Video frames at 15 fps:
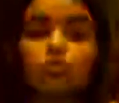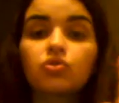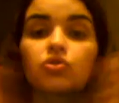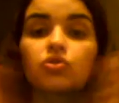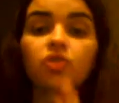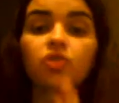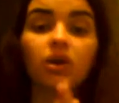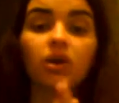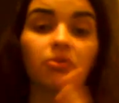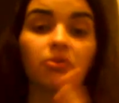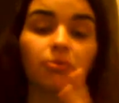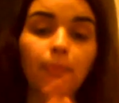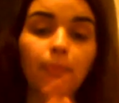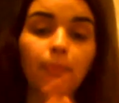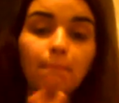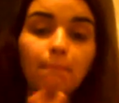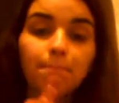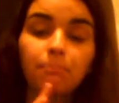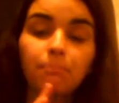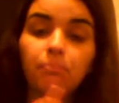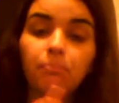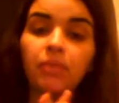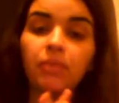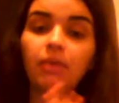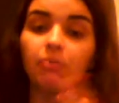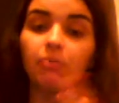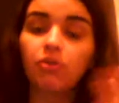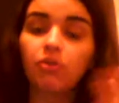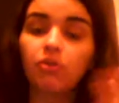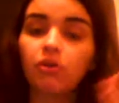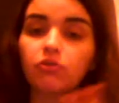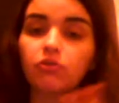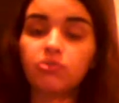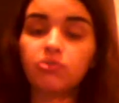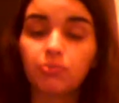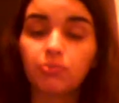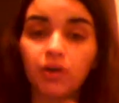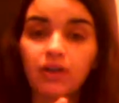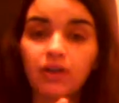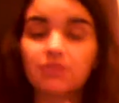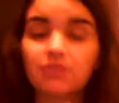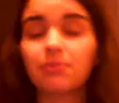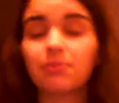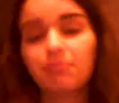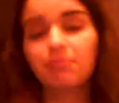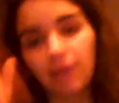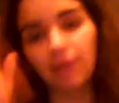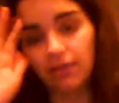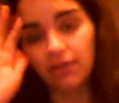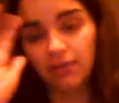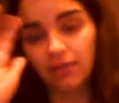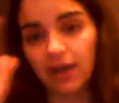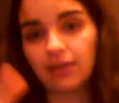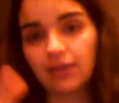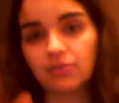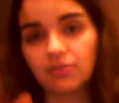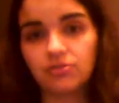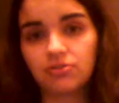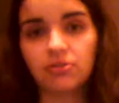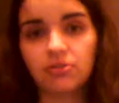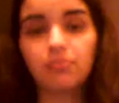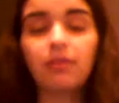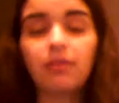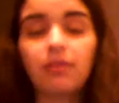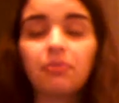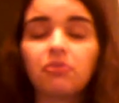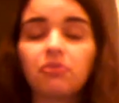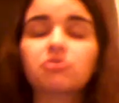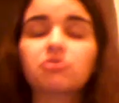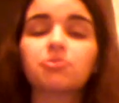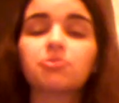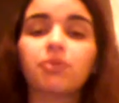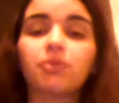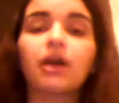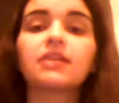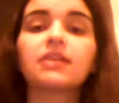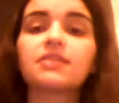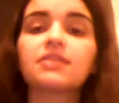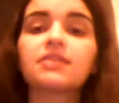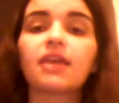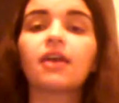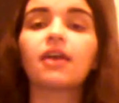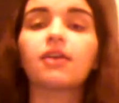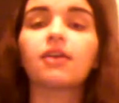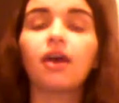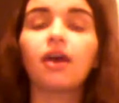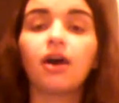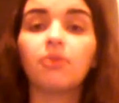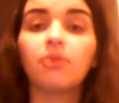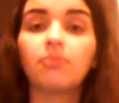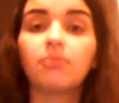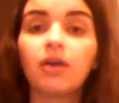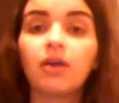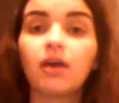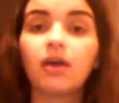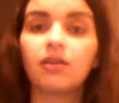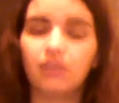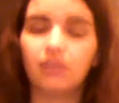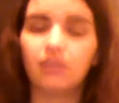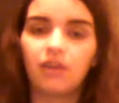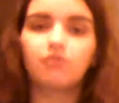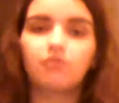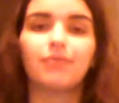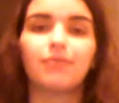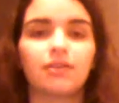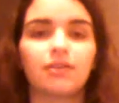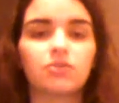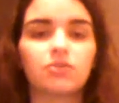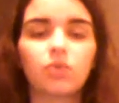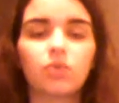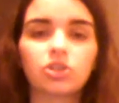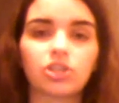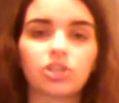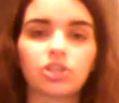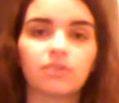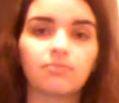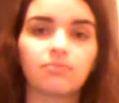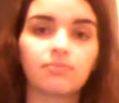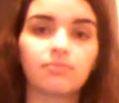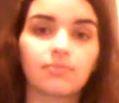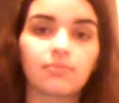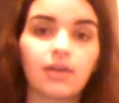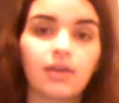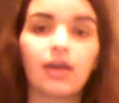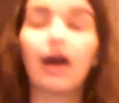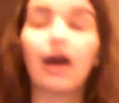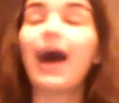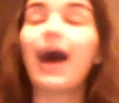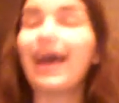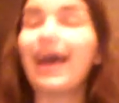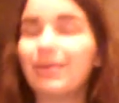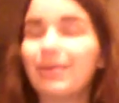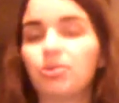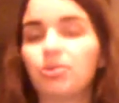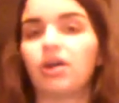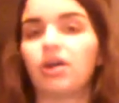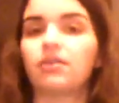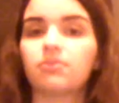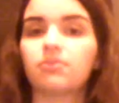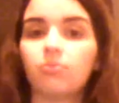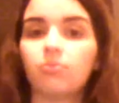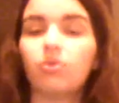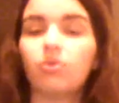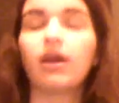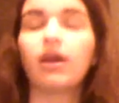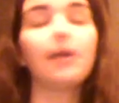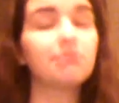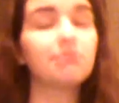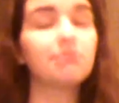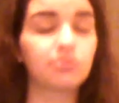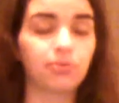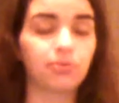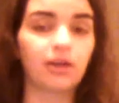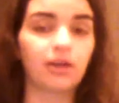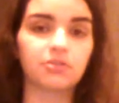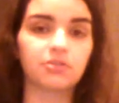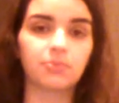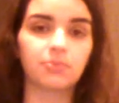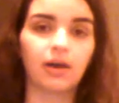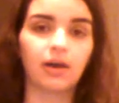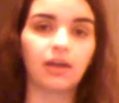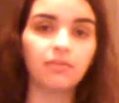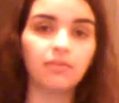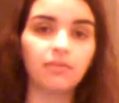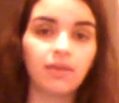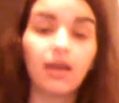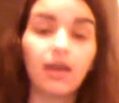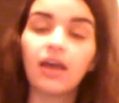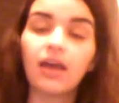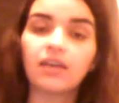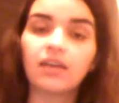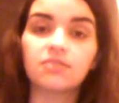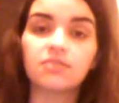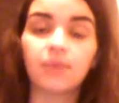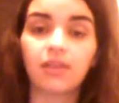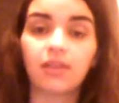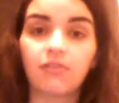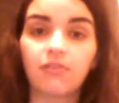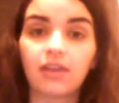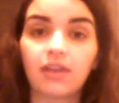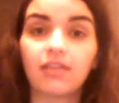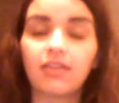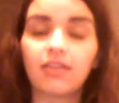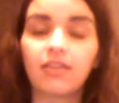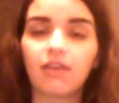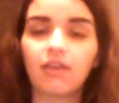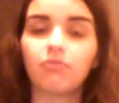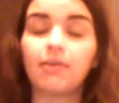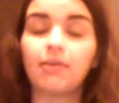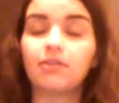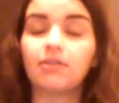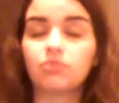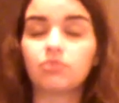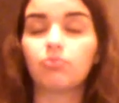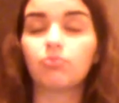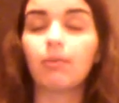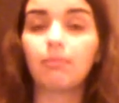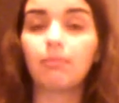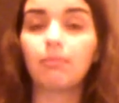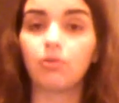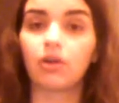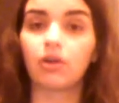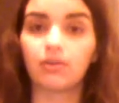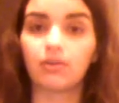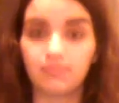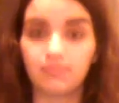So, people are surprised, by the way, hi YouTube, people are surprised that the government is watching. I am not. What I am surprised by is by the fact that the government is remembering.